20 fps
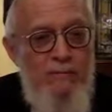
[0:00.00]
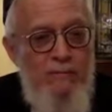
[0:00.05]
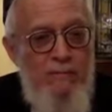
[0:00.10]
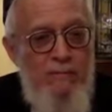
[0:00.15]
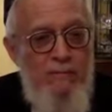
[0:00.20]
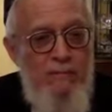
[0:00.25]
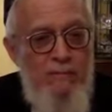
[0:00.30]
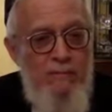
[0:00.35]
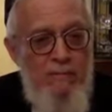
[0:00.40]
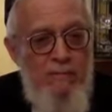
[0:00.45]

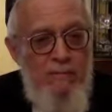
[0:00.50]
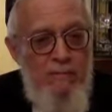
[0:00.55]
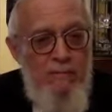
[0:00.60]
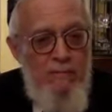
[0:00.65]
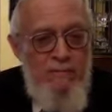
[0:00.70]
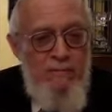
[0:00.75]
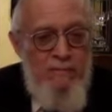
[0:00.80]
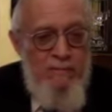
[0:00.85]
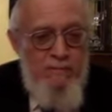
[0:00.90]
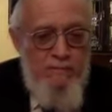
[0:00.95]

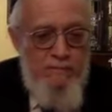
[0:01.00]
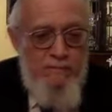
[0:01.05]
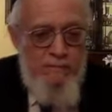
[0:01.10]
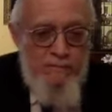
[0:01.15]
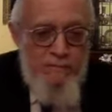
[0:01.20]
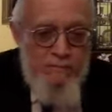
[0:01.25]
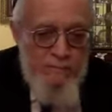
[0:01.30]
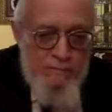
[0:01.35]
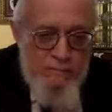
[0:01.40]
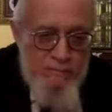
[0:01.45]

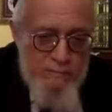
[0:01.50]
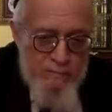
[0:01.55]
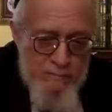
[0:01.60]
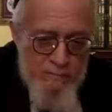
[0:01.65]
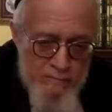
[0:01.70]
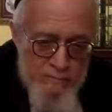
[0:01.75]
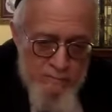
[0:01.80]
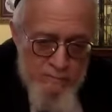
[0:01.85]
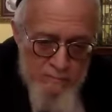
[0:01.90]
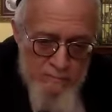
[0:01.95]

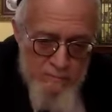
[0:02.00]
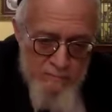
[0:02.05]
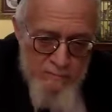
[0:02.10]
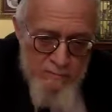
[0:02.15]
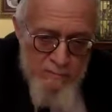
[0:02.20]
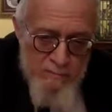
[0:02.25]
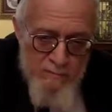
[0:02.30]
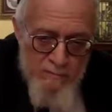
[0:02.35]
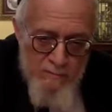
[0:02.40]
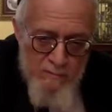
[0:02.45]

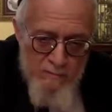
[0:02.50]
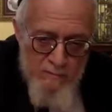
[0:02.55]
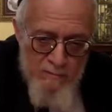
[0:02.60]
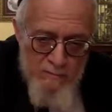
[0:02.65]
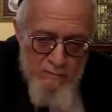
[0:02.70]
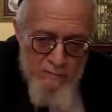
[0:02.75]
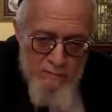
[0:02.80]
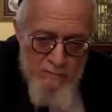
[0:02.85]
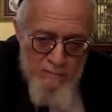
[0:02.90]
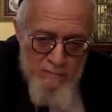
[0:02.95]

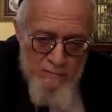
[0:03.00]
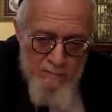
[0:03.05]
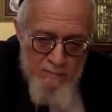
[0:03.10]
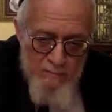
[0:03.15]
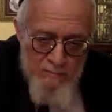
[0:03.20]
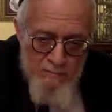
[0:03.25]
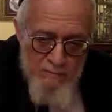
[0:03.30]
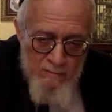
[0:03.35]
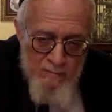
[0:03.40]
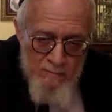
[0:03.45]

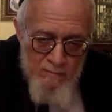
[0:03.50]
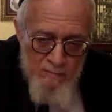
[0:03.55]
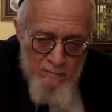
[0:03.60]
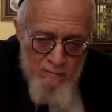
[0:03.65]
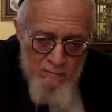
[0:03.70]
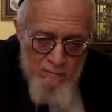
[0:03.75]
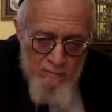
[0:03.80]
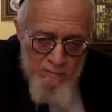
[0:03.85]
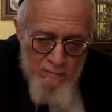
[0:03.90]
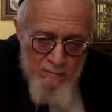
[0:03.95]
(silence)